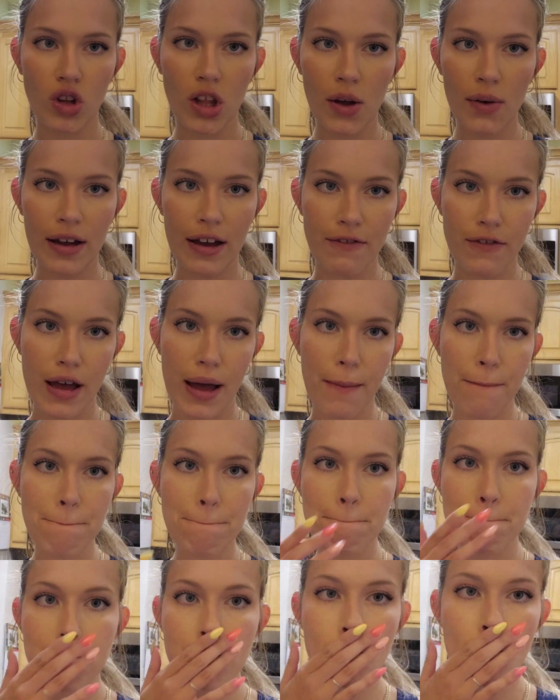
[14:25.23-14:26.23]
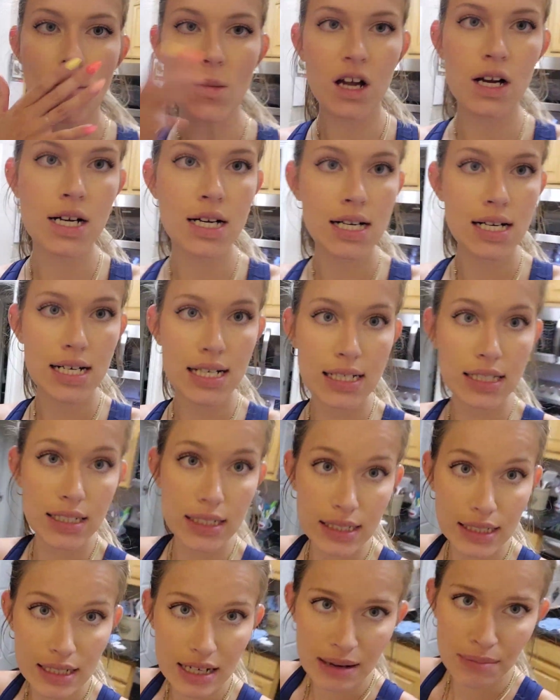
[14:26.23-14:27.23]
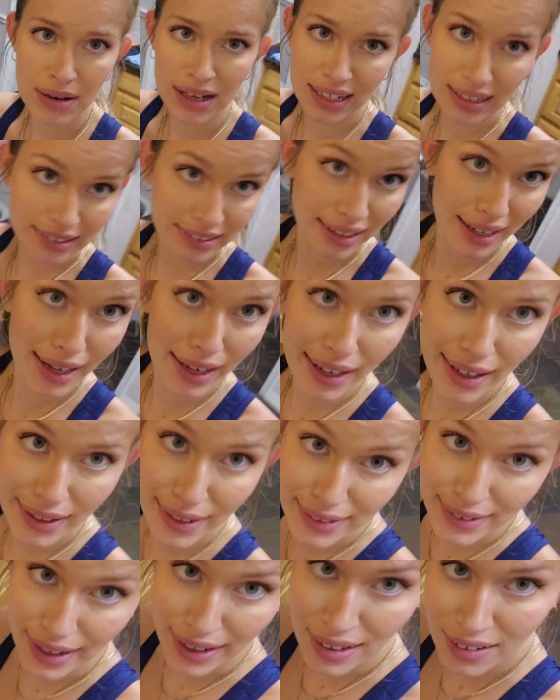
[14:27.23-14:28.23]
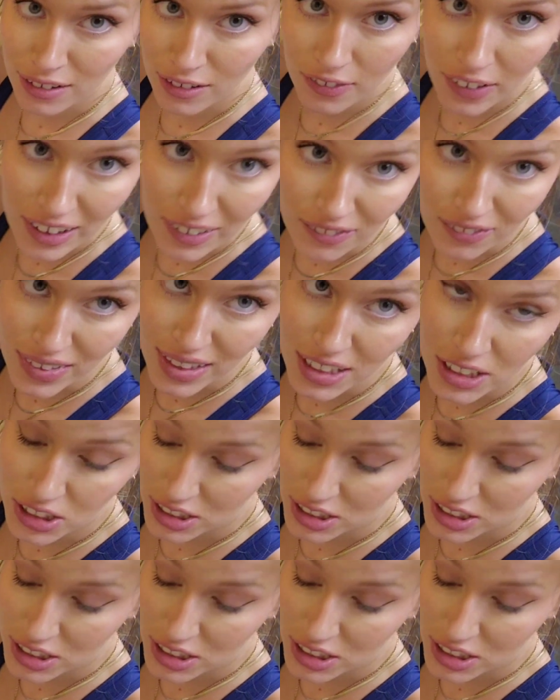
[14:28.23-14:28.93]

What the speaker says: Okay, fam. I'm not lied. I don't know if I can finish